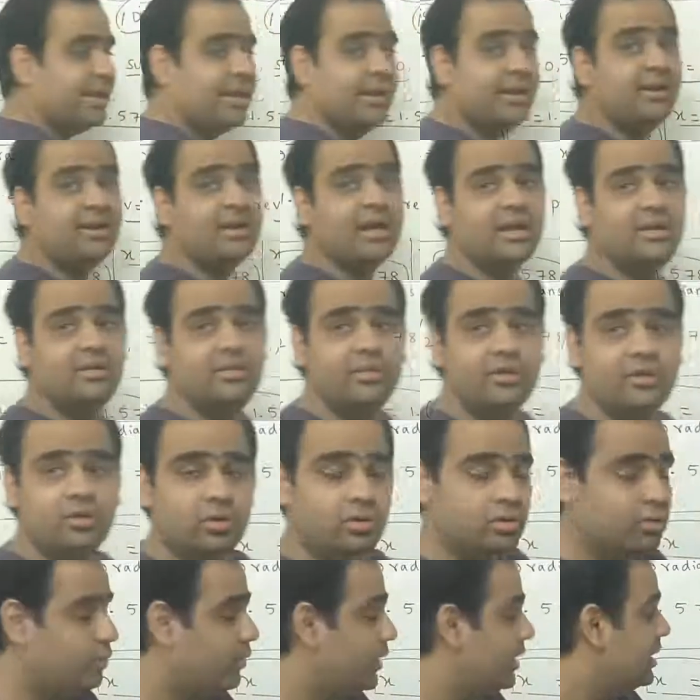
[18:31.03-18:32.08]
int I is equal
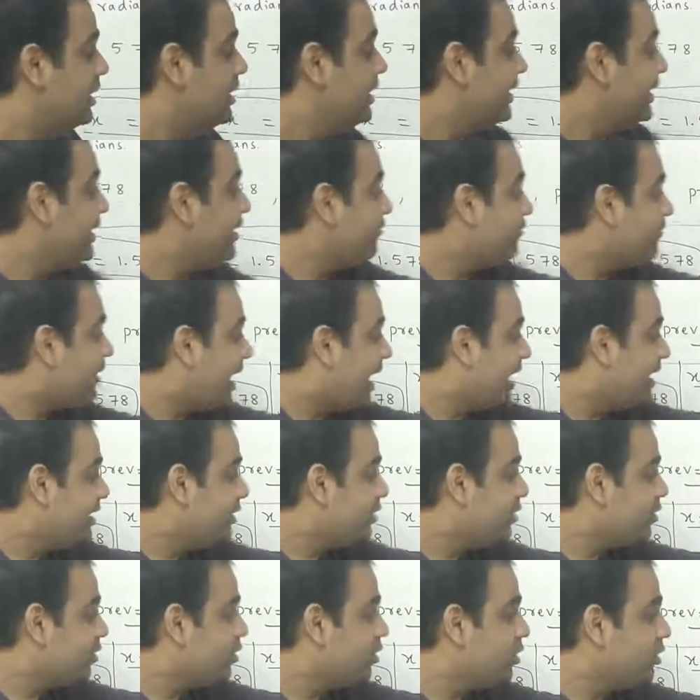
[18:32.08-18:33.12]
to 1. If I
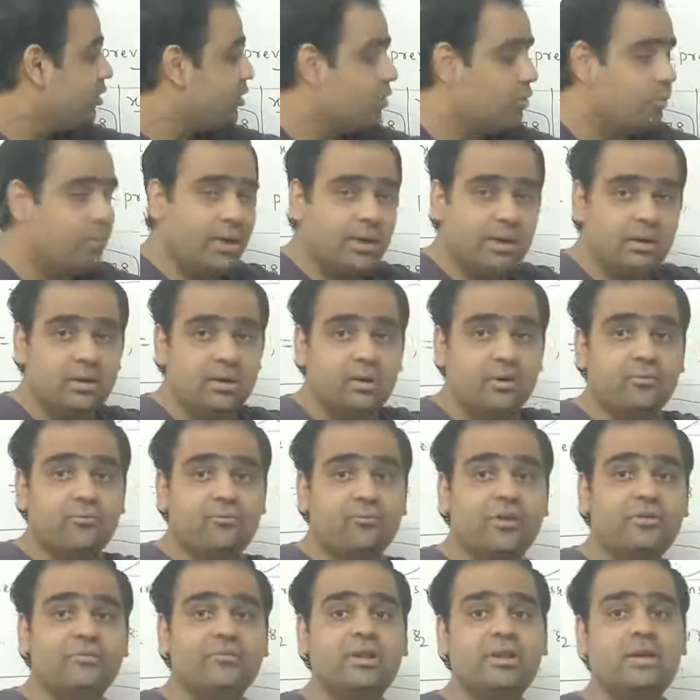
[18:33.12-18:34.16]
is equal to 1,
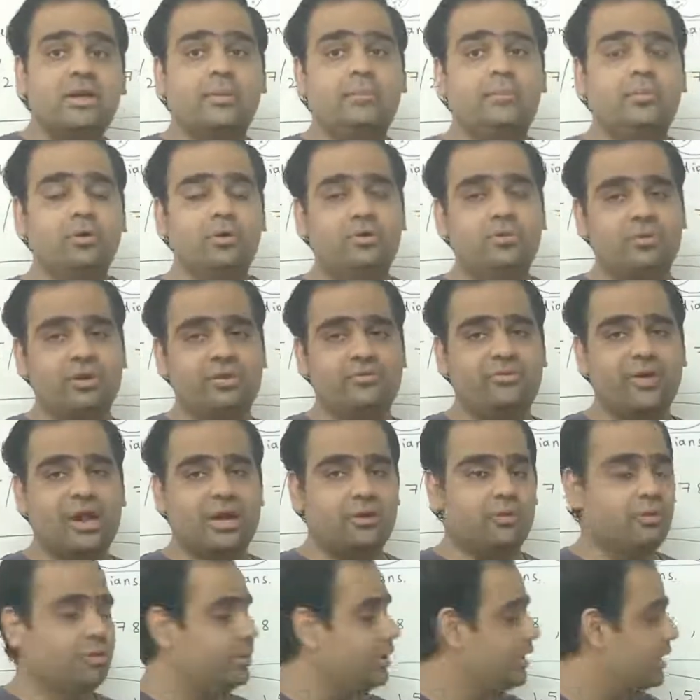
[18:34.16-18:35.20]
we will compute 1
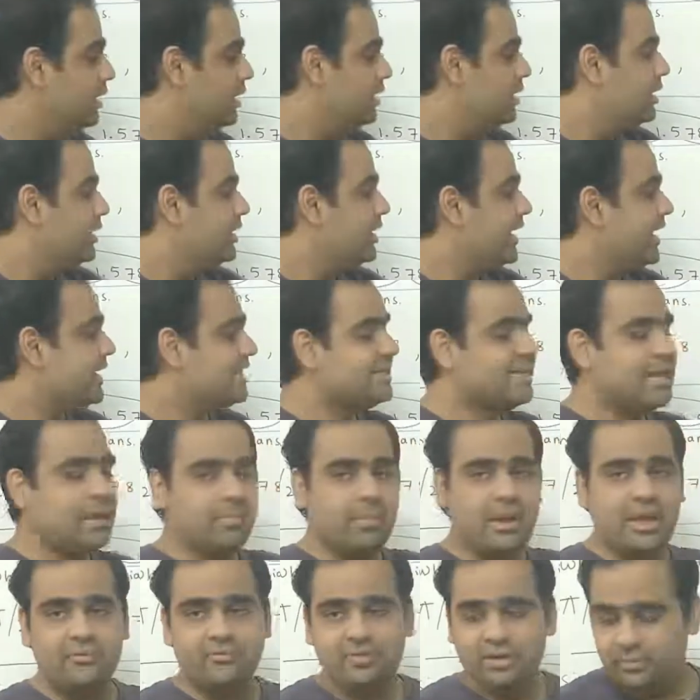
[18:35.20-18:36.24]
factorial. Next time
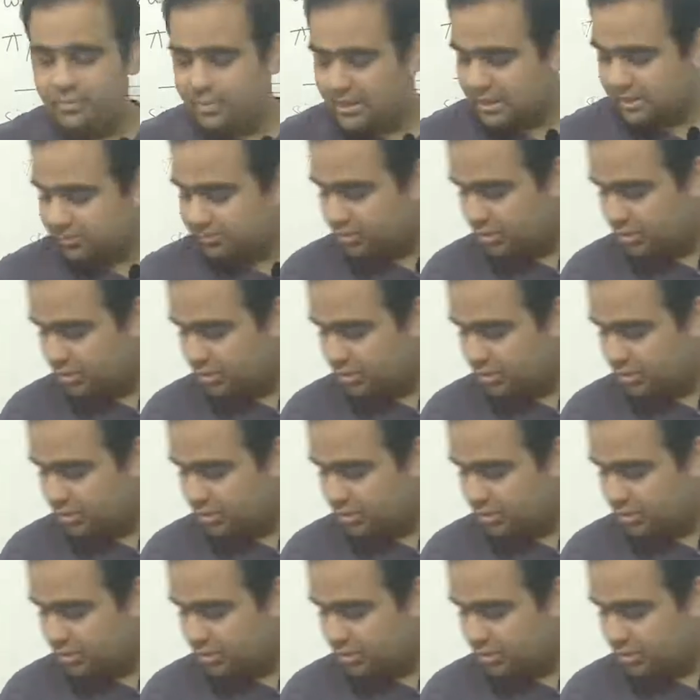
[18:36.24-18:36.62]
I will become